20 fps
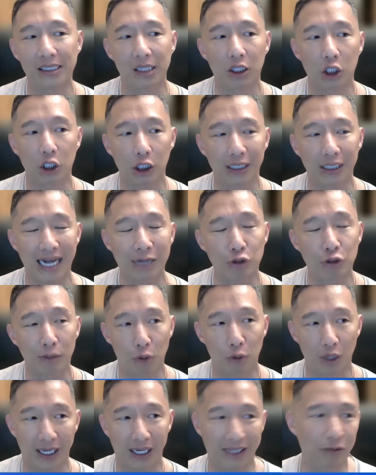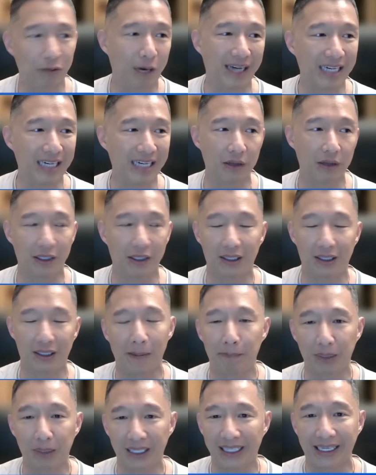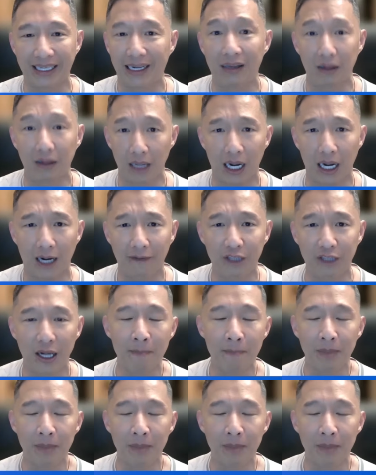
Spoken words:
a good entry point. Right now, they're completely unloved.